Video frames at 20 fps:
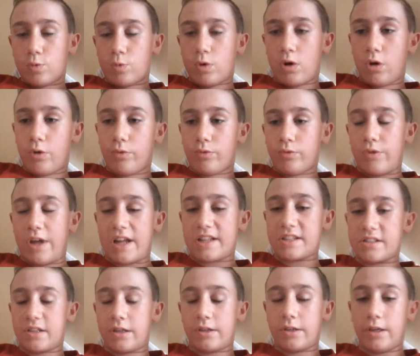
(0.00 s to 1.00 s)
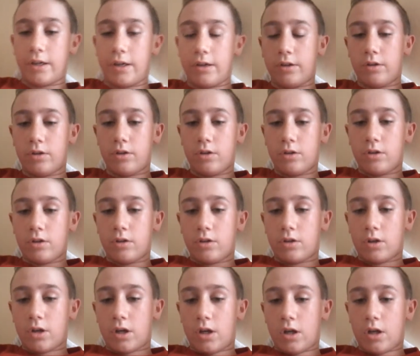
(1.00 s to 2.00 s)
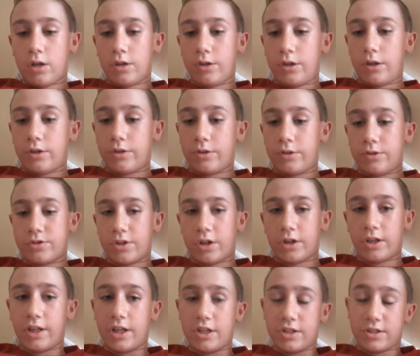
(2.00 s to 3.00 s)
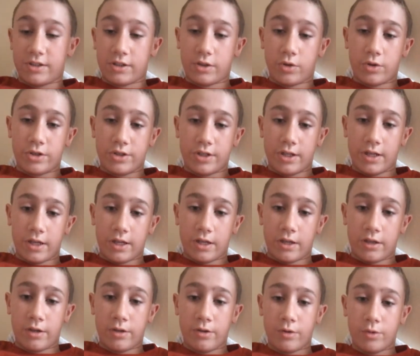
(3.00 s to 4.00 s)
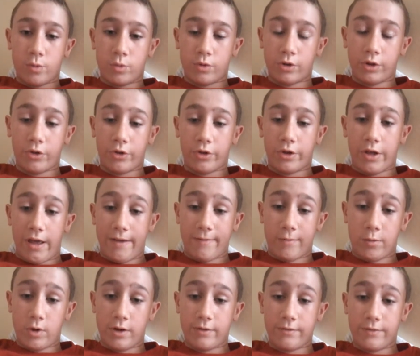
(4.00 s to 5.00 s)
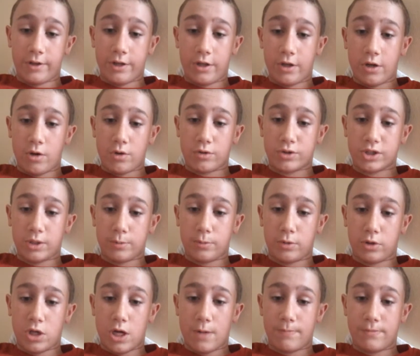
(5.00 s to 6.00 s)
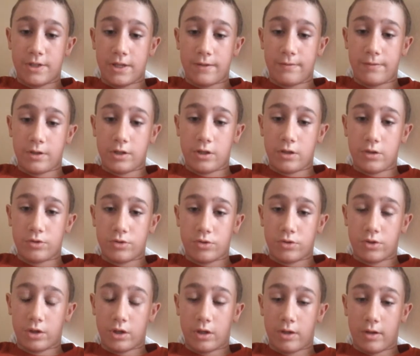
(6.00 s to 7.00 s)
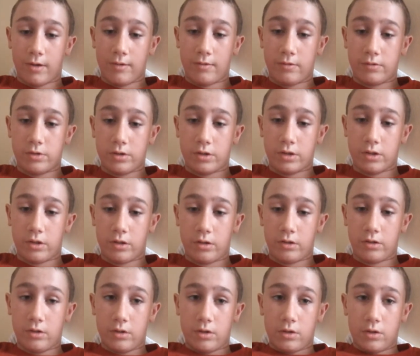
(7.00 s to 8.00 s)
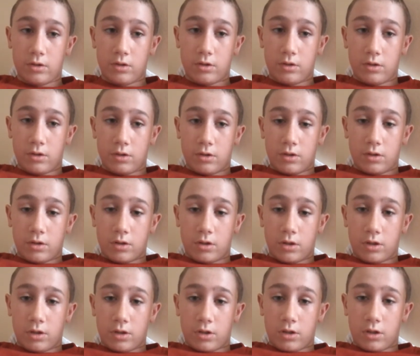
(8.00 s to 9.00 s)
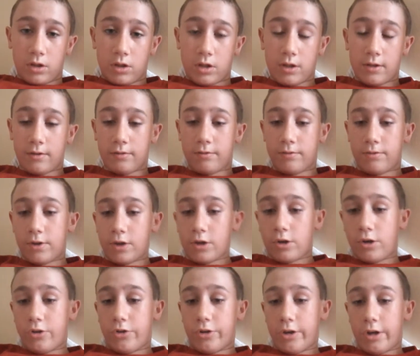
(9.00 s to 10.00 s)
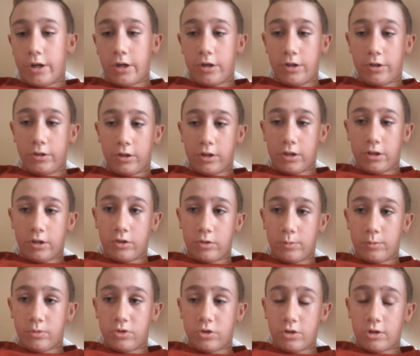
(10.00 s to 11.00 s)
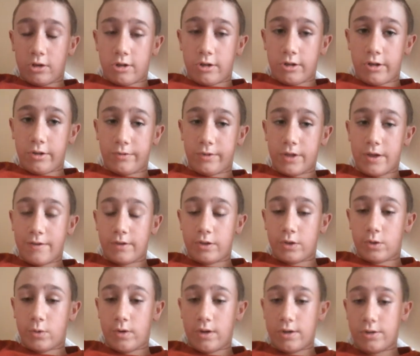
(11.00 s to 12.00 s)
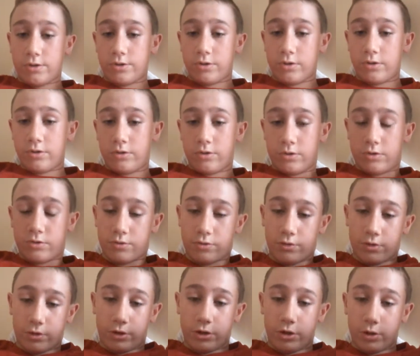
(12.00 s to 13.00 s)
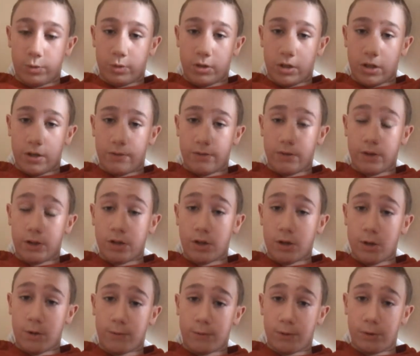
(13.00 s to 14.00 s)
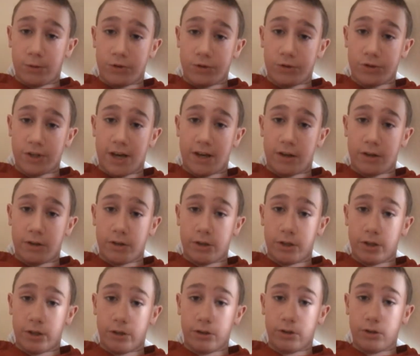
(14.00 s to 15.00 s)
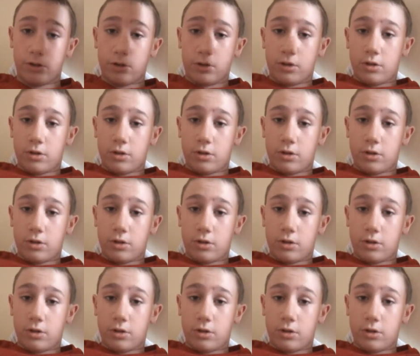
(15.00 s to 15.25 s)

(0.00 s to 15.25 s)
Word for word: well, not Sunday. Sunday is the only day we're going to have one video. It's going to be an update video, just like I have today. And I'm very tired, guys. I'm sorry. If you have any questions for a Q&A video for Saturday,